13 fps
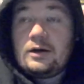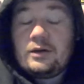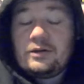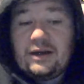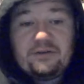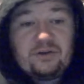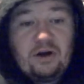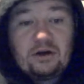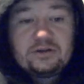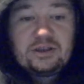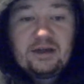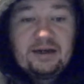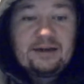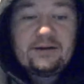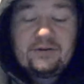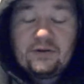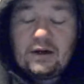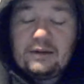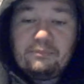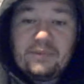Lance Archer and
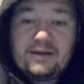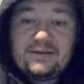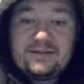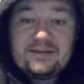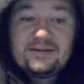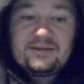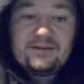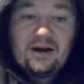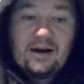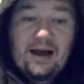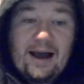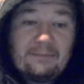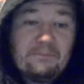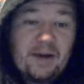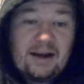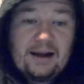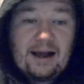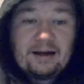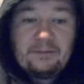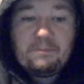Mr. Hamman
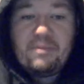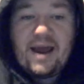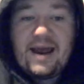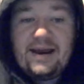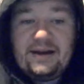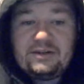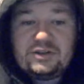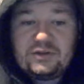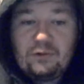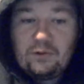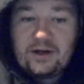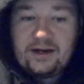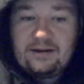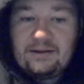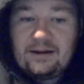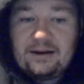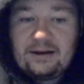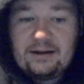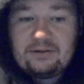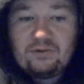Adam Page talking
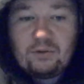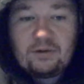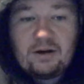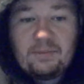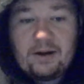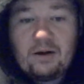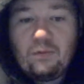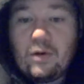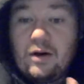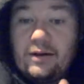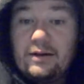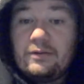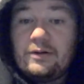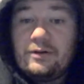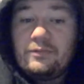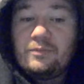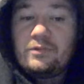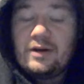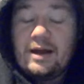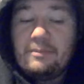about what
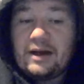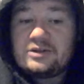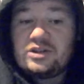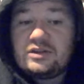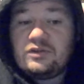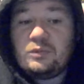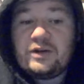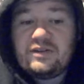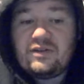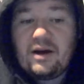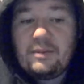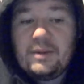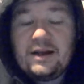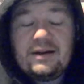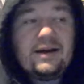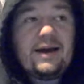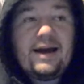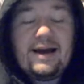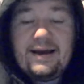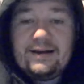their match in 2 weeks' time,
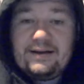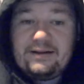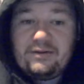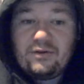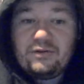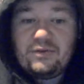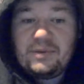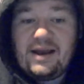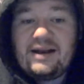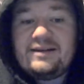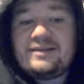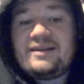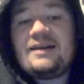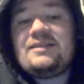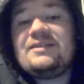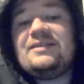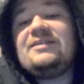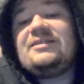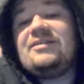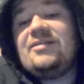and it's going to be a
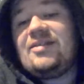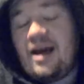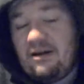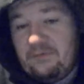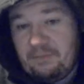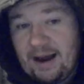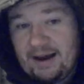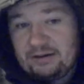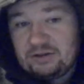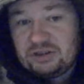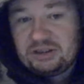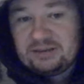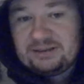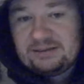Texas Death Match.